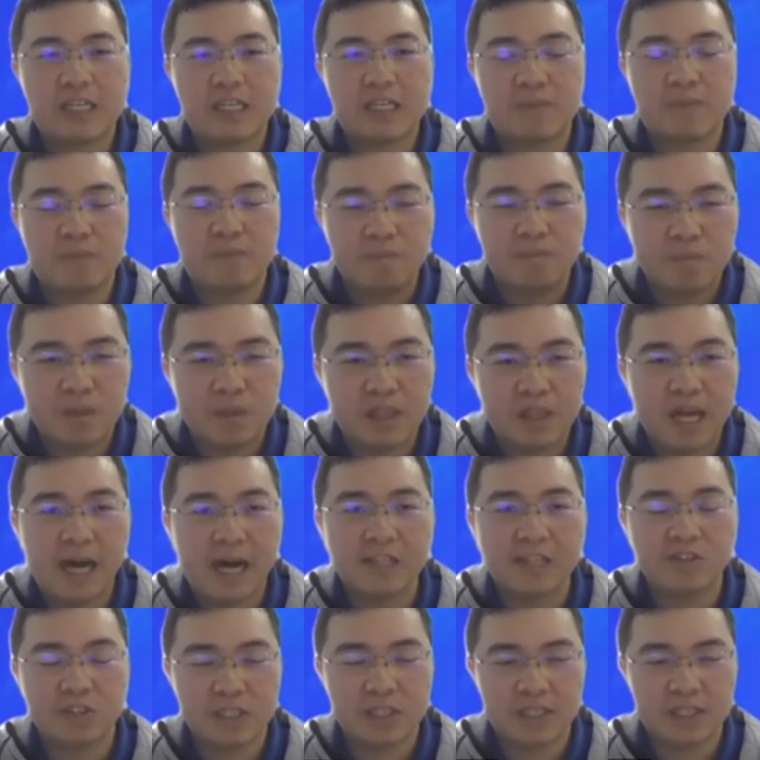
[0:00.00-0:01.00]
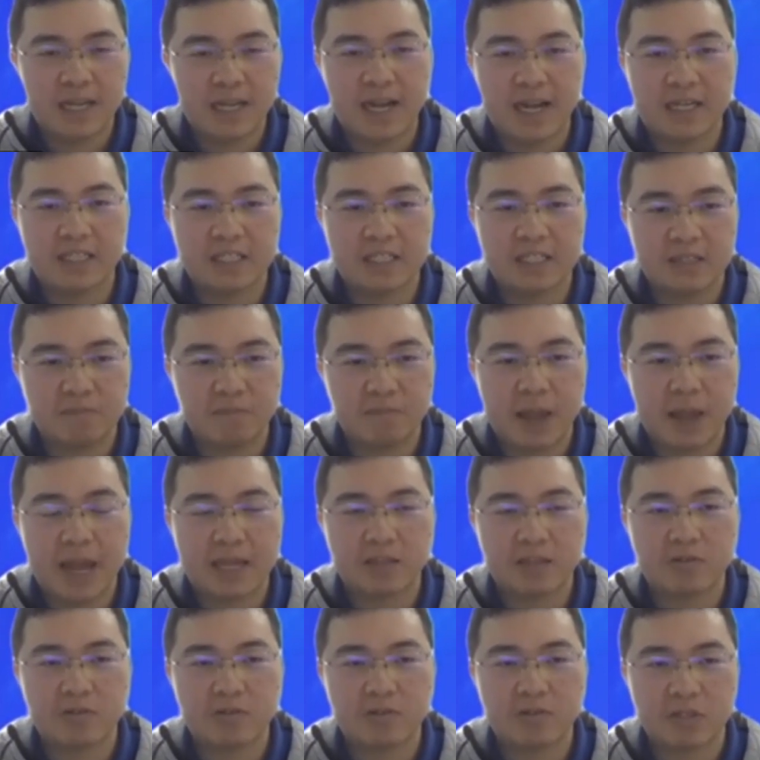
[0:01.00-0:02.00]
the large size
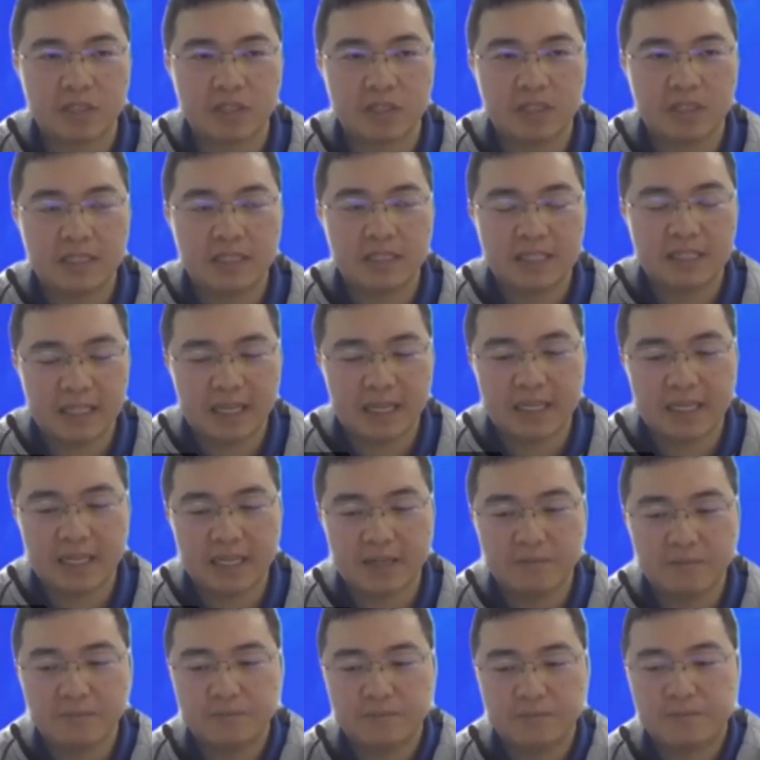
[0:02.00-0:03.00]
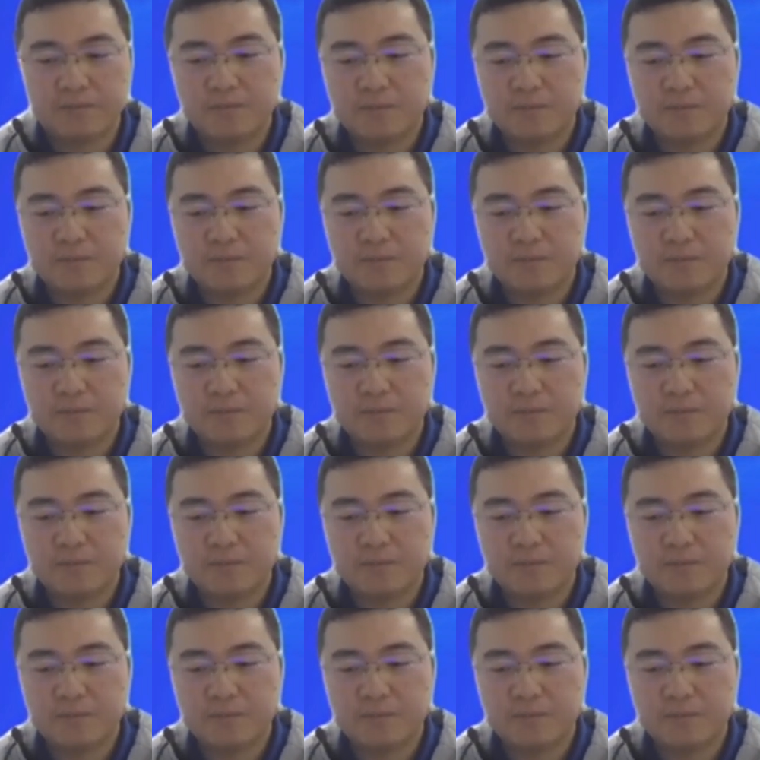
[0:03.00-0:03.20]
panels data.